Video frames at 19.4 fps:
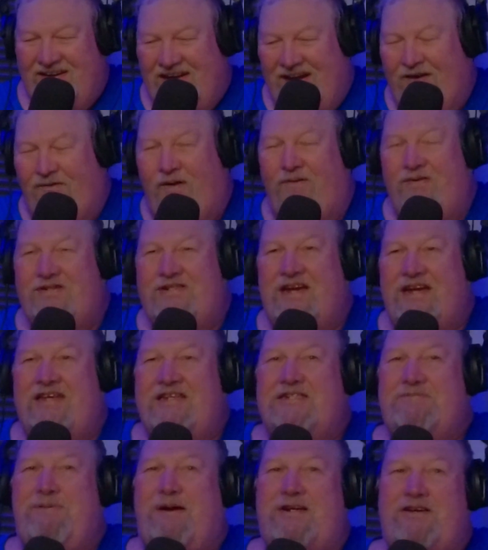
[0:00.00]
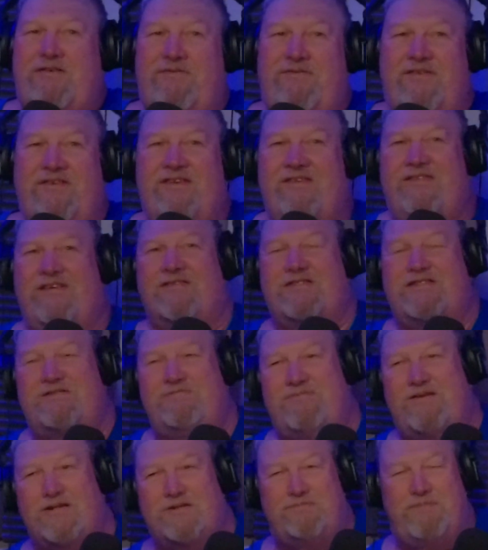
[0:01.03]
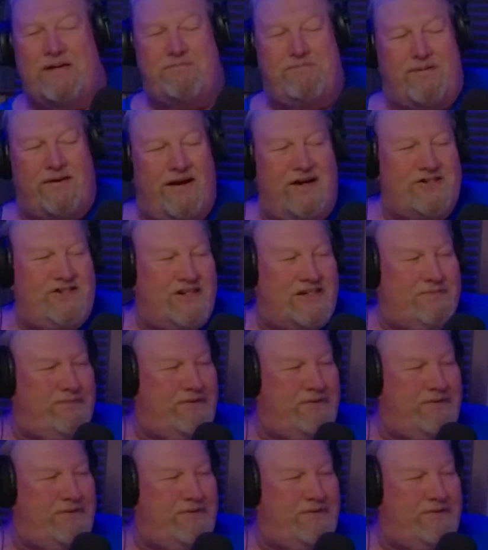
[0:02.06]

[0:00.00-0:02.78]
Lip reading: where was that inspector for those big projects?